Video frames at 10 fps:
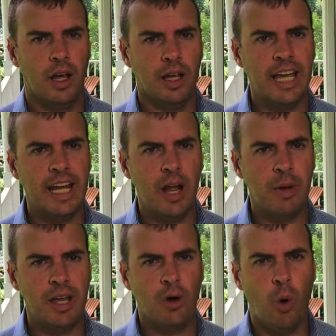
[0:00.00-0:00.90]
Again,
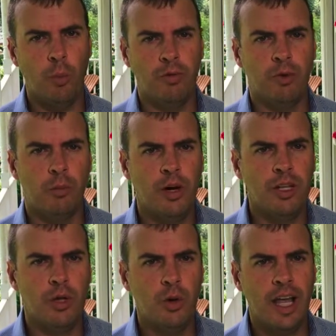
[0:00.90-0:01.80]
I'm Hank Coleman from
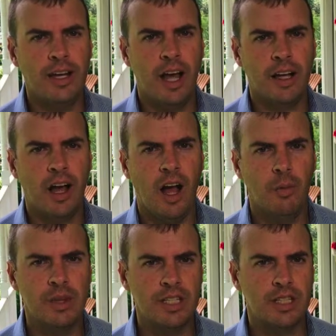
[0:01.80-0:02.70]

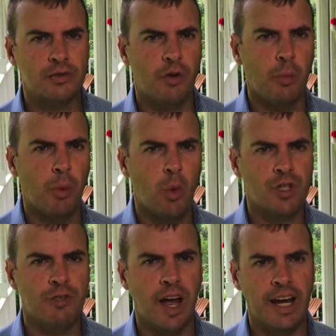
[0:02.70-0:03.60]
MoneyQA.com, and this is Front
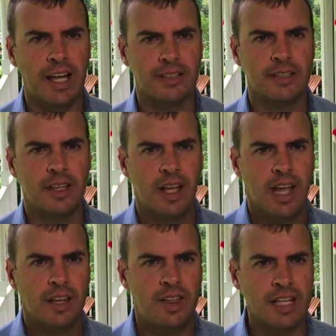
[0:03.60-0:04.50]
Porch Finance.
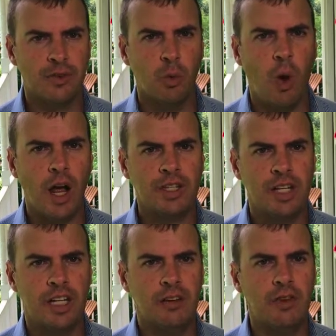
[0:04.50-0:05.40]
Thanks for
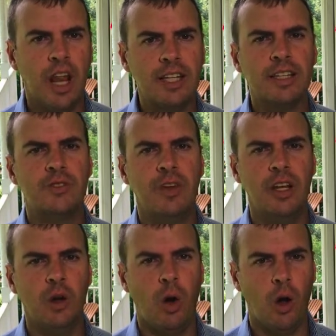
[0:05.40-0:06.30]
watching, and if you like this
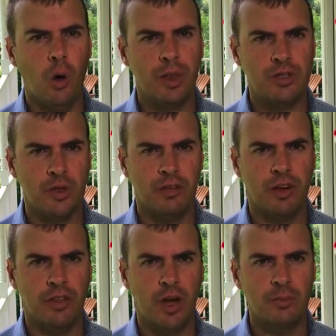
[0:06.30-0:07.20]
video, I hope that you'll give
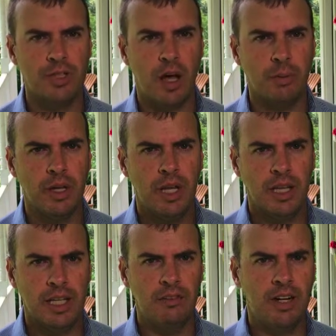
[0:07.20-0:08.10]
it a thumbs up,
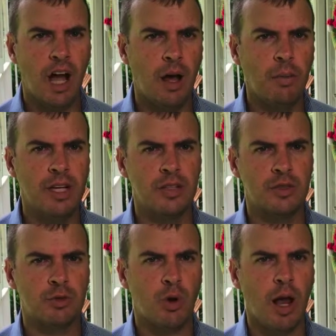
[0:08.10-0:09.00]
leave a comment, and
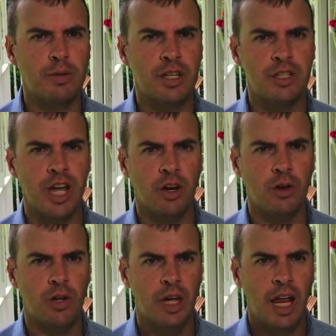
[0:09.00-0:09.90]
subscribe to the
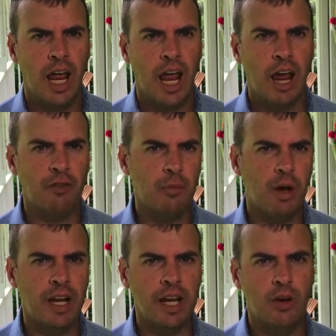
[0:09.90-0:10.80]
channel. Every
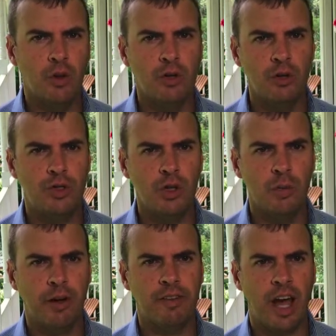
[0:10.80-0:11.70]
Monday here on
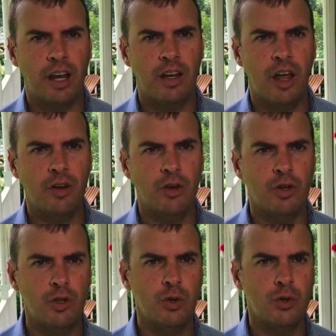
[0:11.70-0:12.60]
YouTube, I've got another
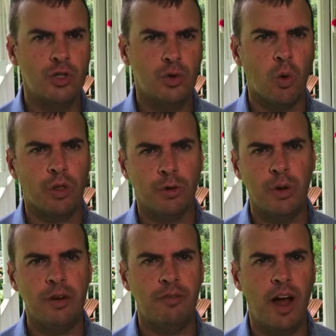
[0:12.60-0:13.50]
new short
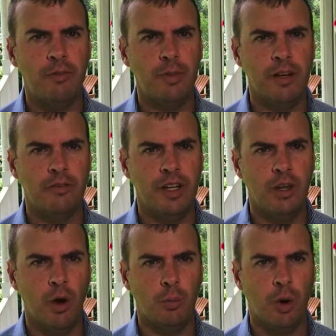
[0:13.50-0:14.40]
3 to 5 minute
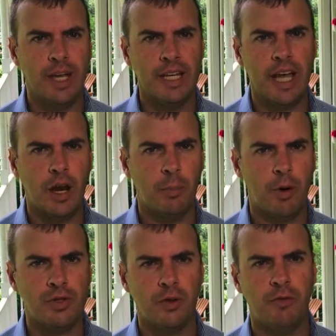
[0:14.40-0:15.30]
video breaking down a
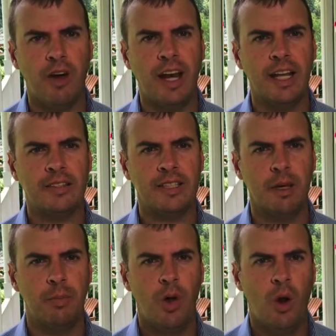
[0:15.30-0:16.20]
personal finance
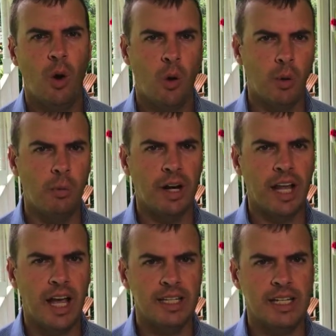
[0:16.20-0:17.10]
tip or a
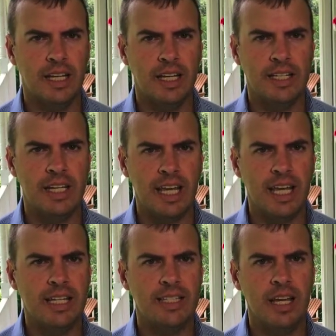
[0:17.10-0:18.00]
money idea into
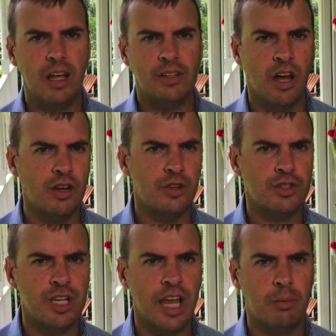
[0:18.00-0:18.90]
easy to
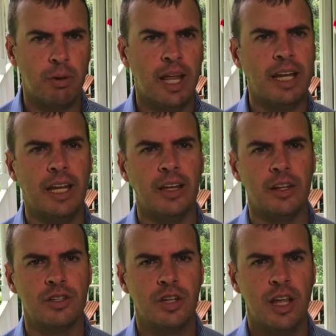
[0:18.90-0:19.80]
understand plain
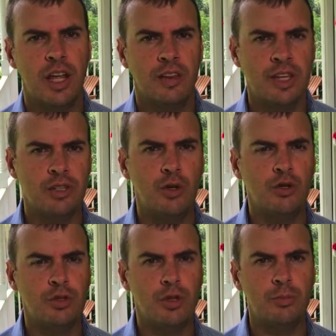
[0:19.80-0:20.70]
English. This
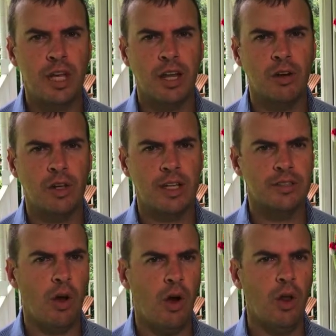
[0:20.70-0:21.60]
YouTube channel
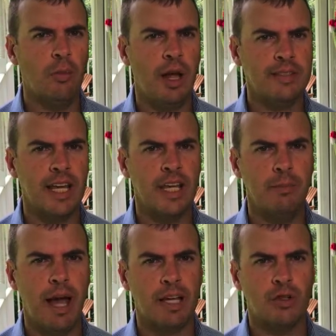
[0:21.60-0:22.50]
is all about
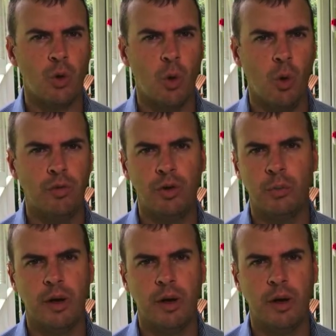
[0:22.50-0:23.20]
taking back control over your